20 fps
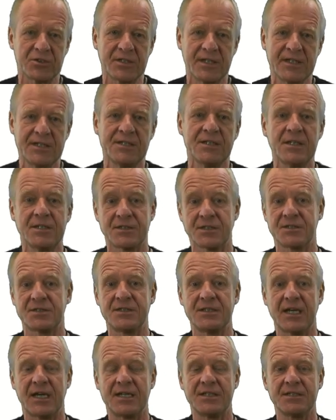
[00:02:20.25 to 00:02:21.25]
if we also
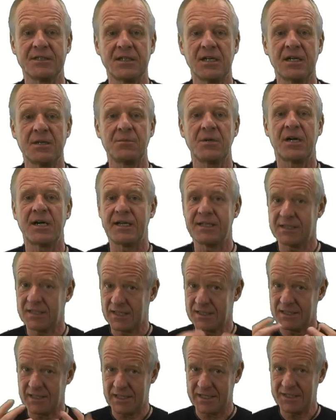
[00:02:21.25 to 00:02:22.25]
specify the
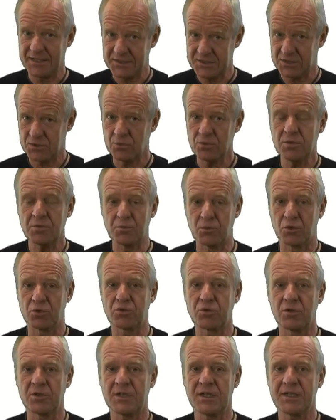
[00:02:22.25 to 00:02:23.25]
motor
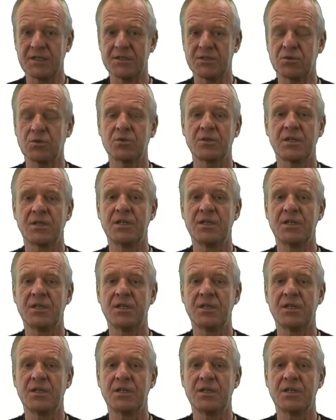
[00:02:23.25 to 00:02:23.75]
RPM for it.